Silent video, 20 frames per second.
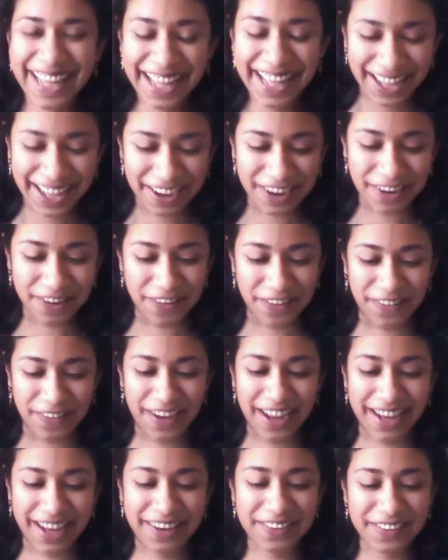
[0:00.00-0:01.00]
Oh,
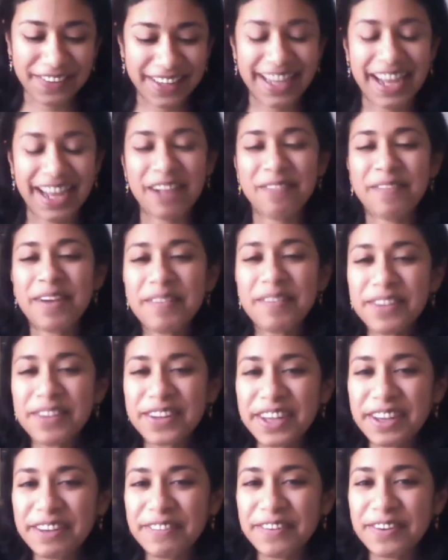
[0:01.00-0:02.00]
I don't think I'll be able
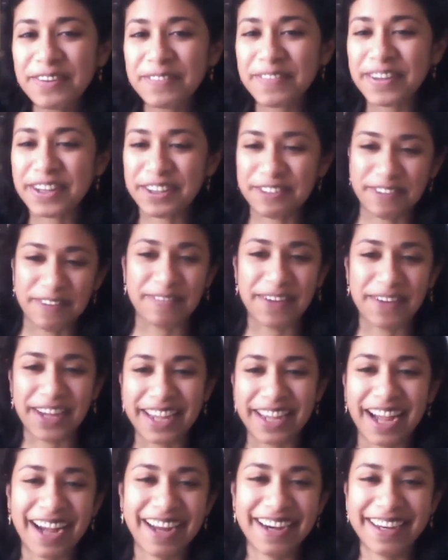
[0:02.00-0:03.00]
to give you much from my
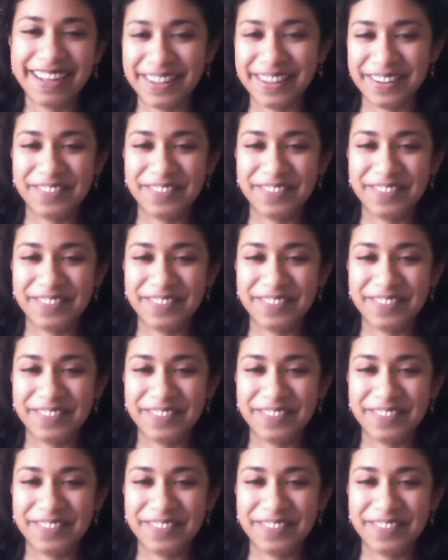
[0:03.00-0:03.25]
garden,